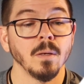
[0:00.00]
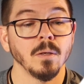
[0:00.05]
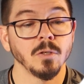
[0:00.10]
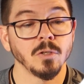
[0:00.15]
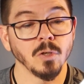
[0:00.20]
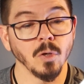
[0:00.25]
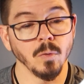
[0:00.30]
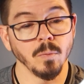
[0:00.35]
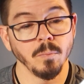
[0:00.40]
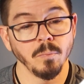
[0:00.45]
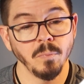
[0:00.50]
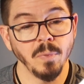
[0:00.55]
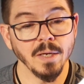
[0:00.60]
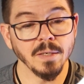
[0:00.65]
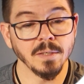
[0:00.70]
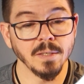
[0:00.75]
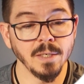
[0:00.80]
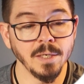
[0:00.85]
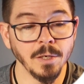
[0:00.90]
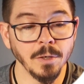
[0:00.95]
So
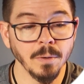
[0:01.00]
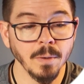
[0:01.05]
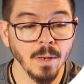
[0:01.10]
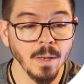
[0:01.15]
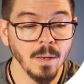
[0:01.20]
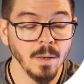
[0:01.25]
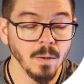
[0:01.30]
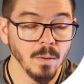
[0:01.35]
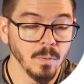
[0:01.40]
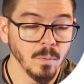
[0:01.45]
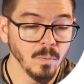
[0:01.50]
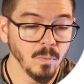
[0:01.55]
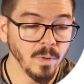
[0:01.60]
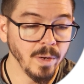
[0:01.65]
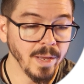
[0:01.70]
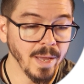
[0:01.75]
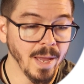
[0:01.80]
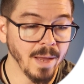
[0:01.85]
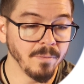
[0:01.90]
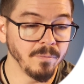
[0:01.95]
back to here,
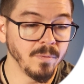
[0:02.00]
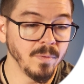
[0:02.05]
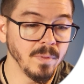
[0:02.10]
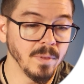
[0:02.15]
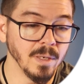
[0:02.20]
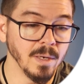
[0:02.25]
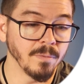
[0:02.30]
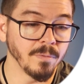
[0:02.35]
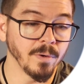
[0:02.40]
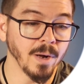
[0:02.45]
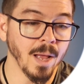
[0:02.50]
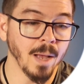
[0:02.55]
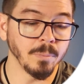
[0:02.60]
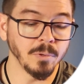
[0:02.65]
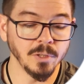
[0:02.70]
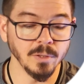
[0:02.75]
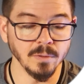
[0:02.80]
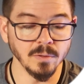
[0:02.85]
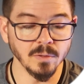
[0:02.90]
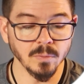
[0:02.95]
we have the different
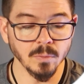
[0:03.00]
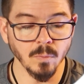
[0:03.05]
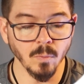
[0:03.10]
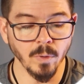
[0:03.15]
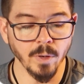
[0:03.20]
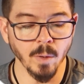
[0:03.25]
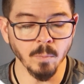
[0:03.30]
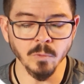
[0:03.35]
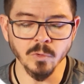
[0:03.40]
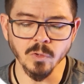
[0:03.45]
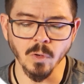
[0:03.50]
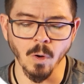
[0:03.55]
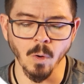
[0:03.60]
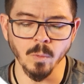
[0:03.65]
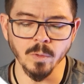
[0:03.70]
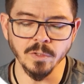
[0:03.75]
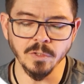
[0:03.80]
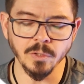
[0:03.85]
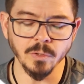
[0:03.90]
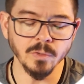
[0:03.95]
options. We almost
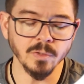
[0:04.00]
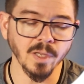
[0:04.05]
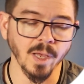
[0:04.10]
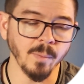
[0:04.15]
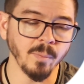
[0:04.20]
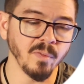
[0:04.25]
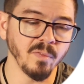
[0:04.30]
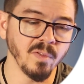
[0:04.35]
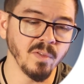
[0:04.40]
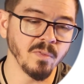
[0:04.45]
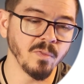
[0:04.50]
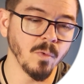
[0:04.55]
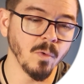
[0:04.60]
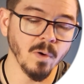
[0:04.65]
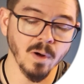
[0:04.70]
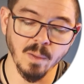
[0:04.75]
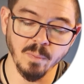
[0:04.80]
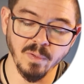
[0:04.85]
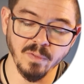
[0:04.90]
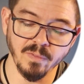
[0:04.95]
always use
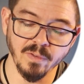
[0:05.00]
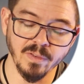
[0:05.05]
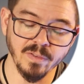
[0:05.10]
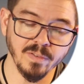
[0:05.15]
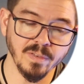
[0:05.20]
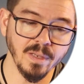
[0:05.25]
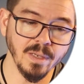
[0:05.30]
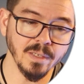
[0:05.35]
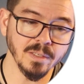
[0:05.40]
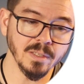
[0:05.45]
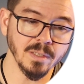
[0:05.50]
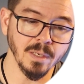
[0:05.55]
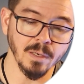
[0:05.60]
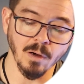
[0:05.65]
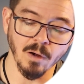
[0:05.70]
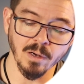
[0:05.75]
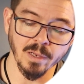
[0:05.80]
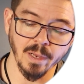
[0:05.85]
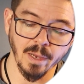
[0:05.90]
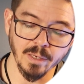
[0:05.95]
IPv4, IPv6, in
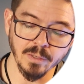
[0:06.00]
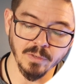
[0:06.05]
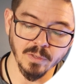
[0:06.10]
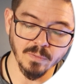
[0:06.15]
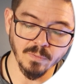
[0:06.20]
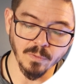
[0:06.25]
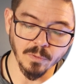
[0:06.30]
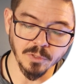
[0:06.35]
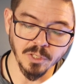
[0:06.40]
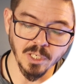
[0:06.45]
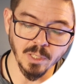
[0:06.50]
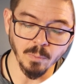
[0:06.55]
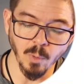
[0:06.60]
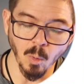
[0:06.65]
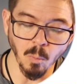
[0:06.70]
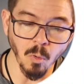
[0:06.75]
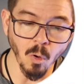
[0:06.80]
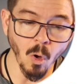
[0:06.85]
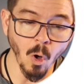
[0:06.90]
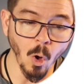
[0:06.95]
our case for
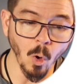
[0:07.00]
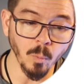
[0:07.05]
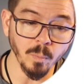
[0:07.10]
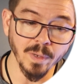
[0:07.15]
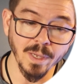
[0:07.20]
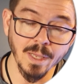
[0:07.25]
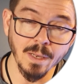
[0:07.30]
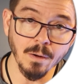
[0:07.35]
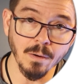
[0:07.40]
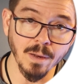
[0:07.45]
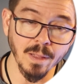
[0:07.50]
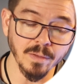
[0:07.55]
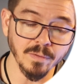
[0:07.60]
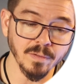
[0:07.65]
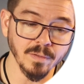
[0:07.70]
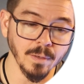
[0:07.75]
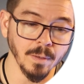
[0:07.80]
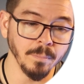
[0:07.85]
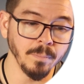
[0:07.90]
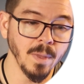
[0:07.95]
T-Mobile Home Internet
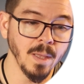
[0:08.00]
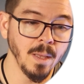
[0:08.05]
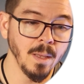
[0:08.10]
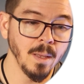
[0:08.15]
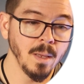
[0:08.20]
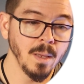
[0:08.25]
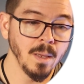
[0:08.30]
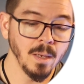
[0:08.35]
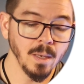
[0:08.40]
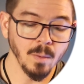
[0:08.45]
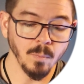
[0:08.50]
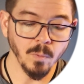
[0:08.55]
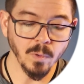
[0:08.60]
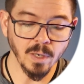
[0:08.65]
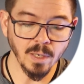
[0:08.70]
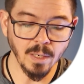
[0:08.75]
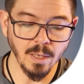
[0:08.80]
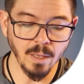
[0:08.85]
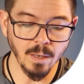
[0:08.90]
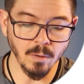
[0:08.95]
SIM, and we're
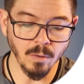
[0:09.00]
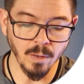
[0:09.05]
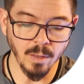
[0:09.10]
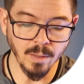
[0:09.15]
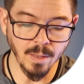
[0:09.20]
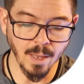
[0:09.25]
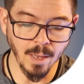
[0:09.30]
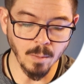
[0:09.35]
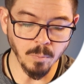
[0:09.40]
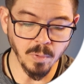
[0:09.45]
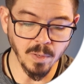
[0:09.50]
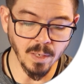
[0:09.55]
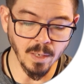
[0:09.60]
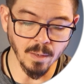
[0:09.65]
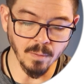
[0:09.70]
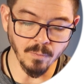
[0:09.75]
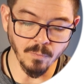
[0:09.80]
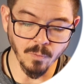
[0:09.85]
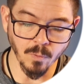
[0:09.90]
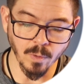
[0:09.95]
going to enter in the
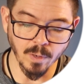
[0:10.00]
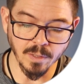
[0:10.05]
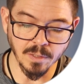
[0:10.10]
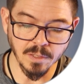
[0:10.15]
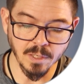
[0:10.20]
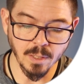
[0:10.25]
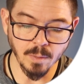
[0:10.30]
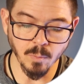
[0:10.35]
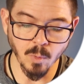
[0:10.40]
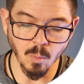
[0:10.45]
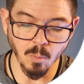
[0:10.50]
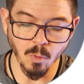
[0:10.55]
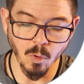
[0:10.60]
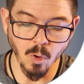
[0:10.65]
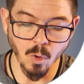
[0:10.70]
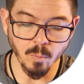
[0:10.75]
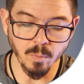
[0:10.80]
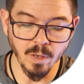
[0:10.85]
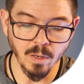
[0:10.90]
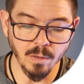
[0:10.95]
APN for a T-Mobile
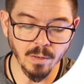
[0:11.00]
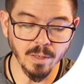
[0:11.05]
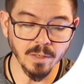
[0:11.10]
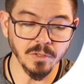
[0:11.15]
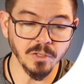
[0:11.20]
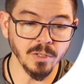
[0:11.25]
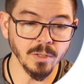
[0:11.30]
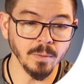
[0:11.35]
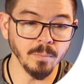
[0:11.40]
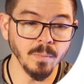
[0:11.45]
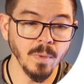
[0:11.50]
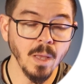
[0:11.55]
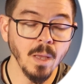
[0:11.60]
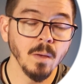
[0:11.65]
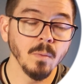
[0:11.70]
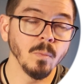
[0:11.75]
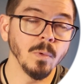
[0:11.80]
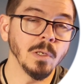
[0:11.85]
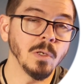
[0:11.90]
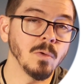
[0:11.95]
Home Internet SIM.
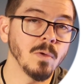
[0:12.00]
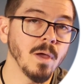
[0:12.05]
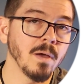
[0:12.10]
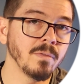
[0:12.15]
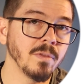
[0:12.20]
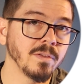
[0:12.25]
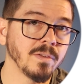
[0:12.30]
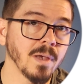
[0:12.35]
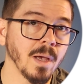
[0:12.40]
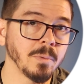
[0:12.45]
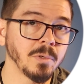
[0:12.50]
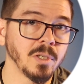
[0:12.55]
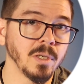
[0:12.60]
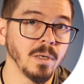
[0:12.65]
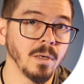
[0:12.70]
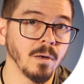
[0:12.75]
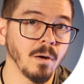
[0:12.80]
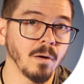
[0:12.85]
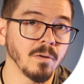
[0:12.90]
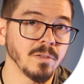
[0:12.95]
We do have this option
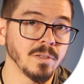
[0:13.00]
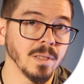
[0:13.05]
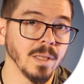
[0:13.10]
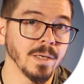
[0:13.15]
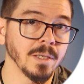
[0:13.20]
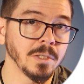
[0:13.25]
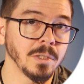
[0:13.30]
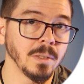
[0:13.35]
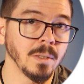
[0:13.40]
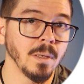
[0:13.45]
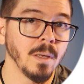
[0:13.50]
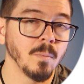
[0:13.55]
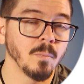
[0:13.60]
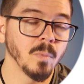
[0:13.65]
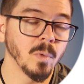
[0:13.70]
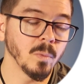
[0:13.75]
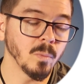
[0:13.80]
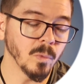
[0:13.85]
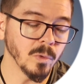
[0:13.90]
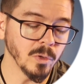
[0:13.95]
in our selection,
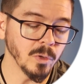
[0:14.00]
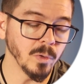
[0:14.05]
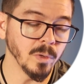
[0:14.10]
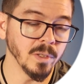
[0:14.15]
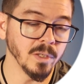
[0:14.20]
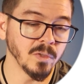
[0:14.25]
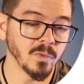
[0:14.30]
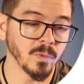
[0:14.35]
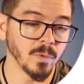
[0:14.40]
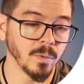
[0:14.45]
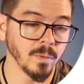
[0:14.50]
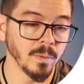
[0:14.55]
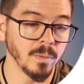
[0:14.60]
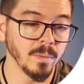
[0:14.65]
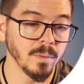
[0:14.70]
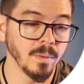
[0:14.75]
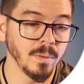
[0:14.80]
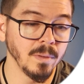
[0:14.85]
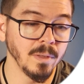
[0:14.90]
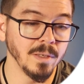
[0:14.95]
but we're doing this
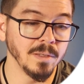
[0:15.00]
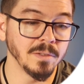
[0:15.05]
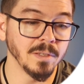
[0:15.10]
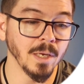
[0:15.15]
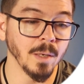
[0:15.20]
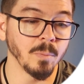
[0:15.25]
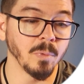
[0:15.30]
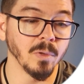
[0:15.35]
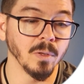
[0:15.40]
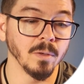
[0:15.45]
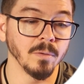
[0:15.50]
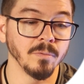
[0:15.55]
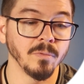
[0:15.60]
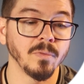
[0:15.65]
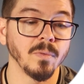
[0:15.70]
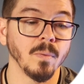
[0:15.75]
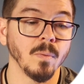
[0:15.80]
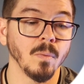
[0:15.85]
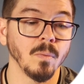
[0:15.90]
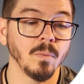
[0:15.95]
for the example of
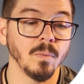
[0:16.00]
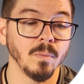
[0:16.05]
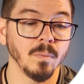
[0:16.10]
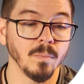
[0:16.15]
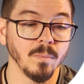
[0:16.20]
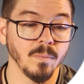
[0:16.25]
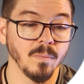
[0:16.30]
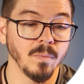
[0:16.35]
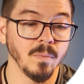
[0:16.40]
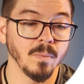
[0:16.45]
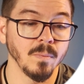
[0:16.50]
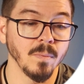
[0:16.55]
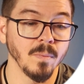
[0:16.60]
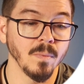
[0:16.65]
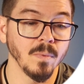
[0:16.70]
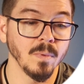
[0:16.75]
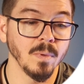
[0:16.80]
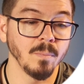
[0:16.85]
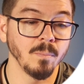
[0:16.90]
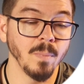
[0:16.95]

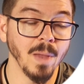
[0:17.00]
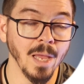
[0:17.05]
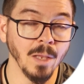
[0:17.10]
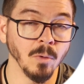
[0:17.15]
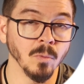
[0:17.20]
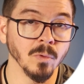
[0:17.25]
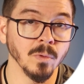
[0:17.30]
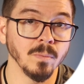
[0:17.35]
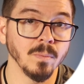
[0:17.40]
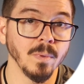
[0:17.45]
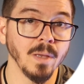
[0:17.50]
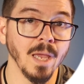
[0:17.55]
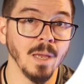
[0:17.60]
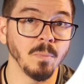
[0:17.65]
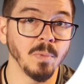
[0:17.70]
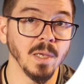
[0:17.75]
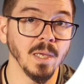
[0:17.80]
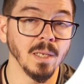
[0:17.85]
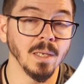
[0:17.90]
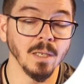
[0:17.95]
manual
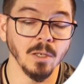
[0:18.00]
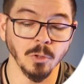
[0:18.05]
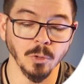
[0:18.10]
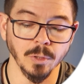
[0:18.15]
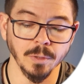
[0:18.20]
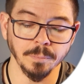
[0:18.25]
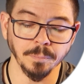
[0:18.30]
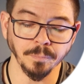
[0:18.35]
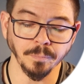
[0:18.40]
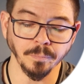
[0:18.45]
APN entry.